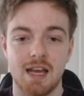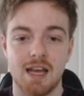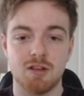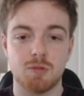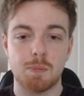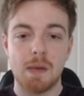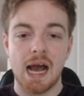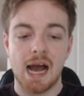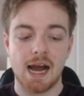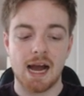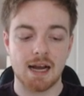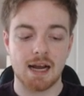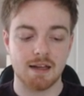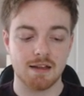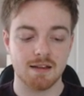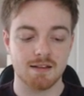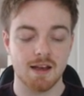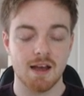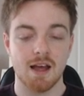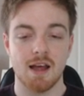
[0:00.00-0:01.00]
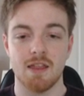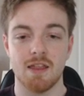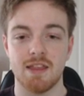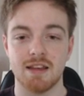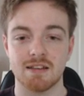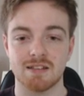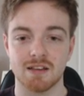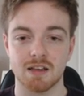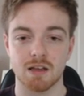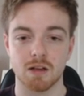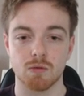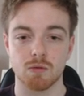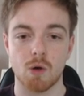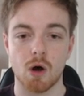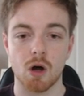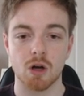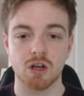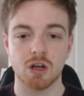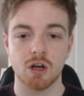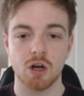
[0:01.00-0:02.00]
is behind this little
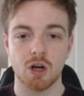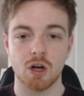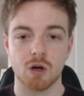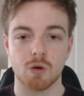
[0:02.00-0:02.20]
rock